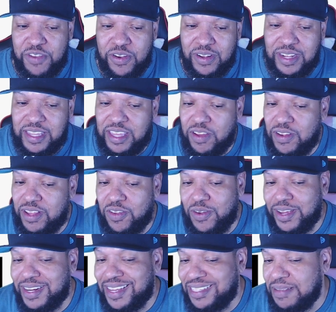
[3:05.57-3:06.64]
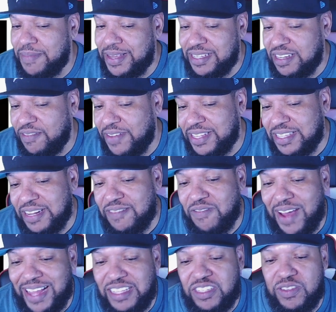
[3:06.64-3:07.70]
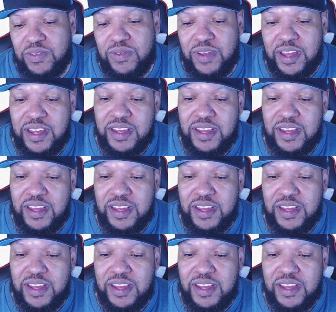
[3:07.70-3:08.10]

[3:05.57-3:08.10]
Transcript: Currently, the ongoing Decimation event invites you